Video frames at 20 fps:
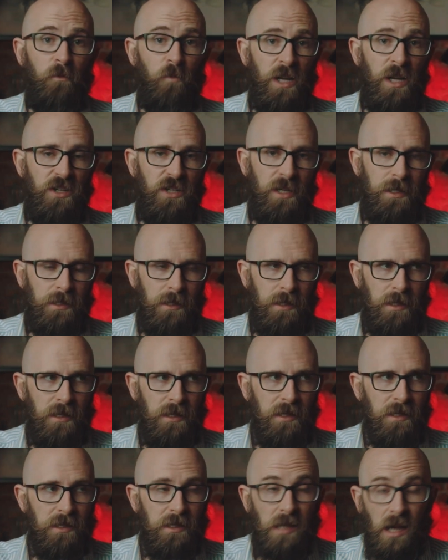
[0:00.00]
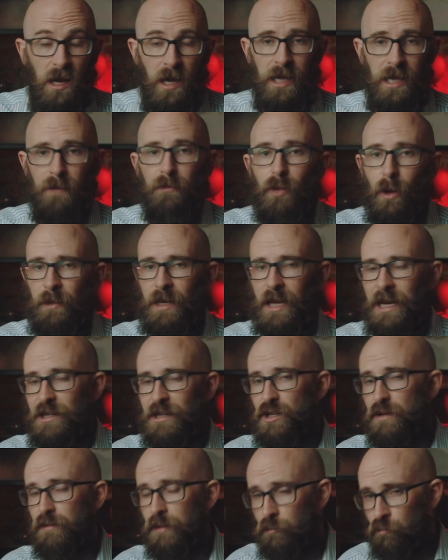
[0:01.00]
which is the entire
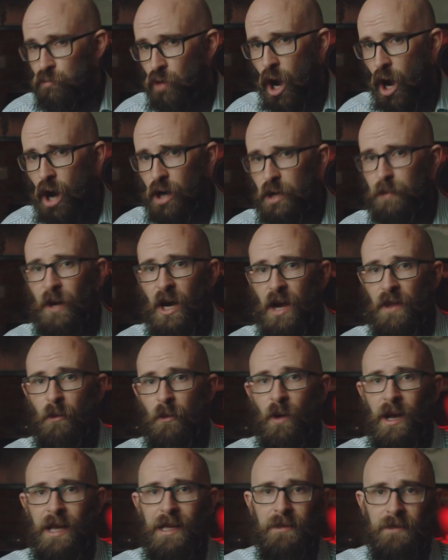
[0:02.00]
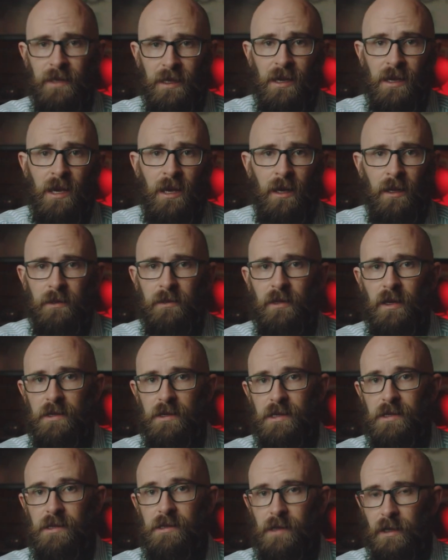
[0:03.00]
population of Iraq, by the way, the
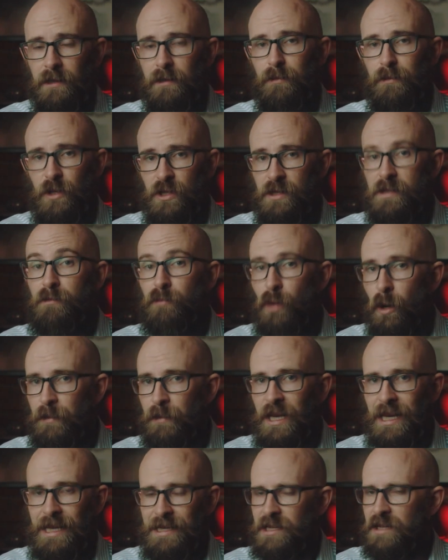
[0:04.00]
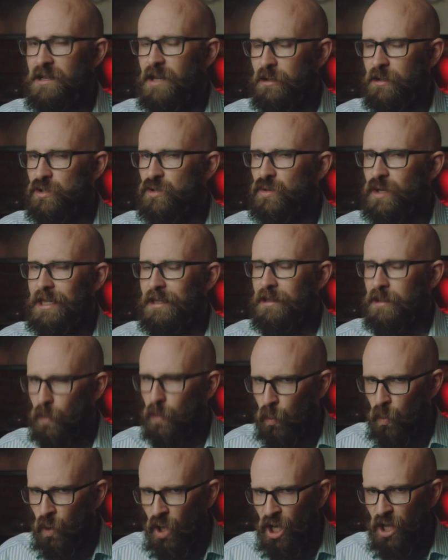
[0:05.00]
36th most populated country in the
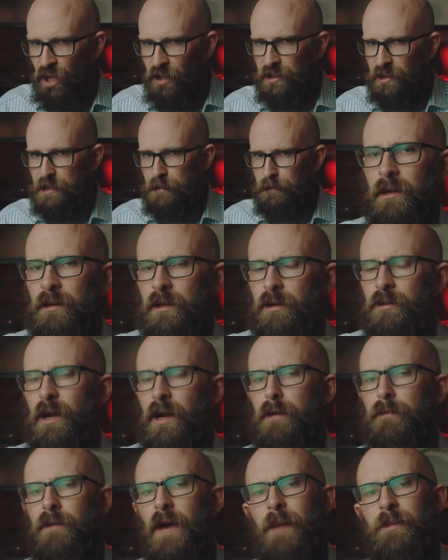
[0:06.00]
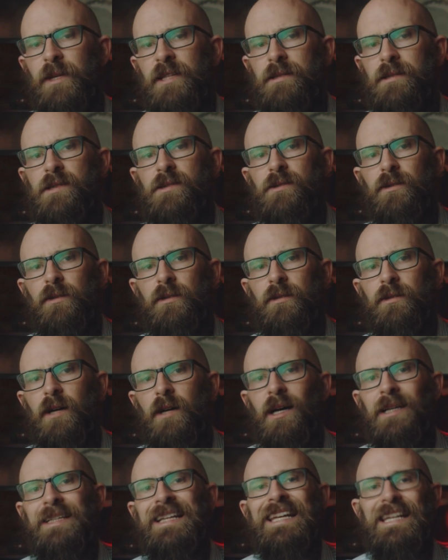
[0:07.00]
world. The Great Famine saw
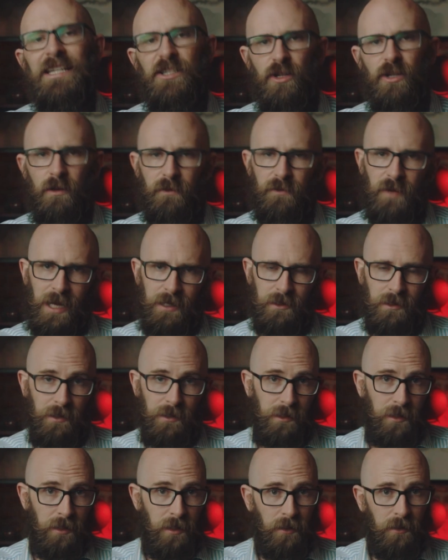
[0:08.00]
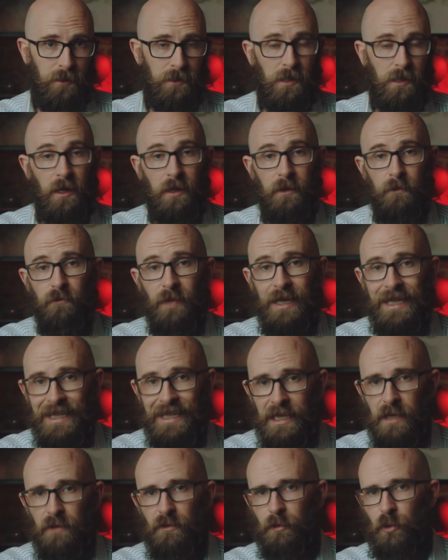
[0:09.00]
a collision of factors that killed an
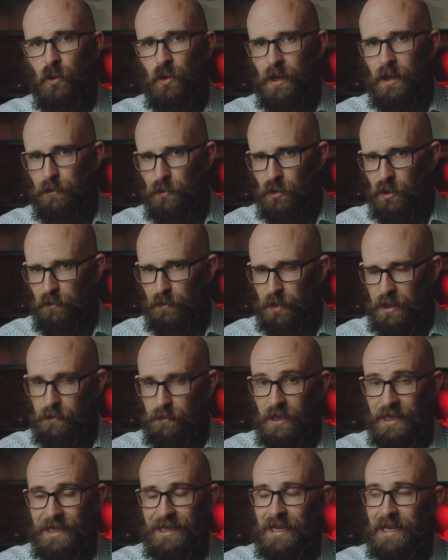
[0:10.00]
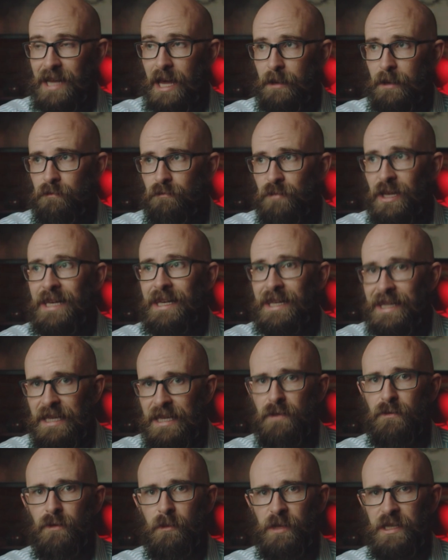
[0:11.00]
unbelievable number of people in an
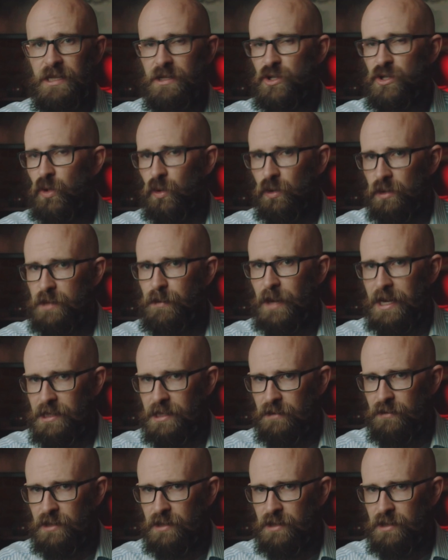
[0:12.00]
unbelievably short space